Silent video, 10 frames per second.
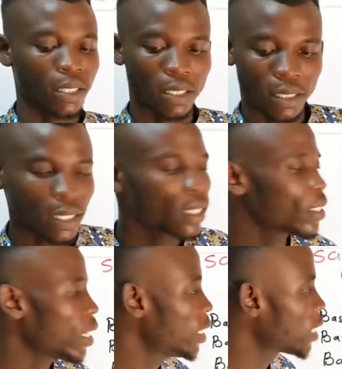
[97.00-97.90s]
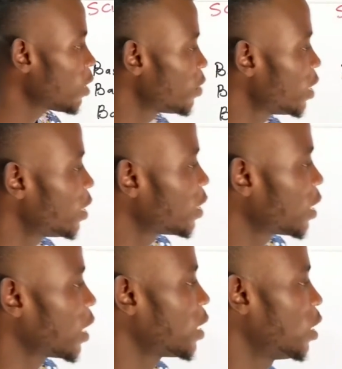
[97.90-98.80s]
In the sense that, let's have this
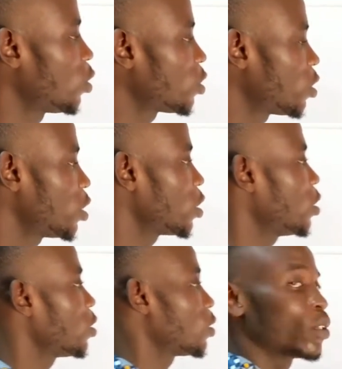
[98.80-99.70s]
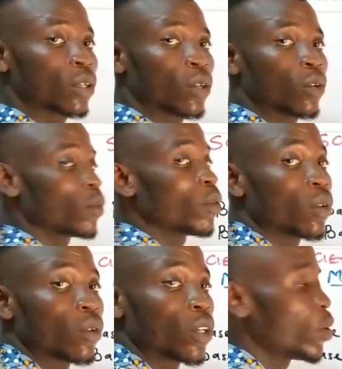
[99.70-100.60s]
as an illustration.
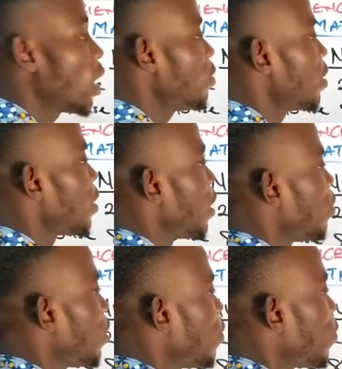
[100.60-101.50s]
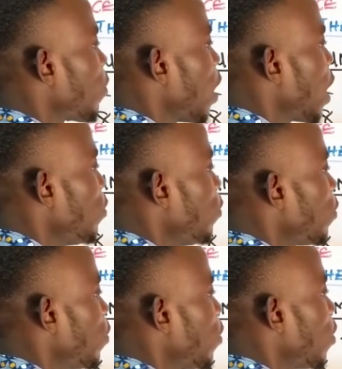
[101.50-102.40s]
When you have 75
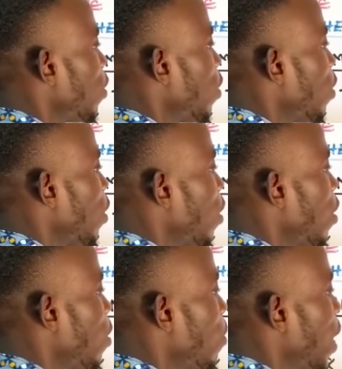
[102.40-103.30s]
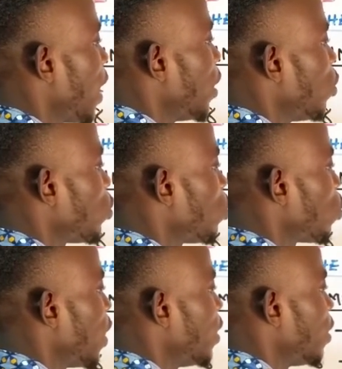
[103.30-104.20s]
minus
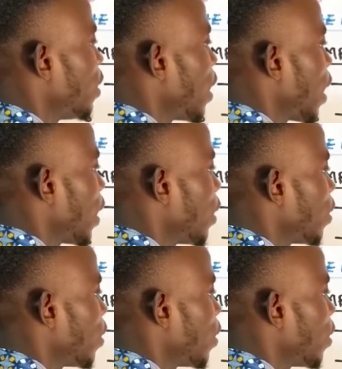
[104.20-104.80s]
29.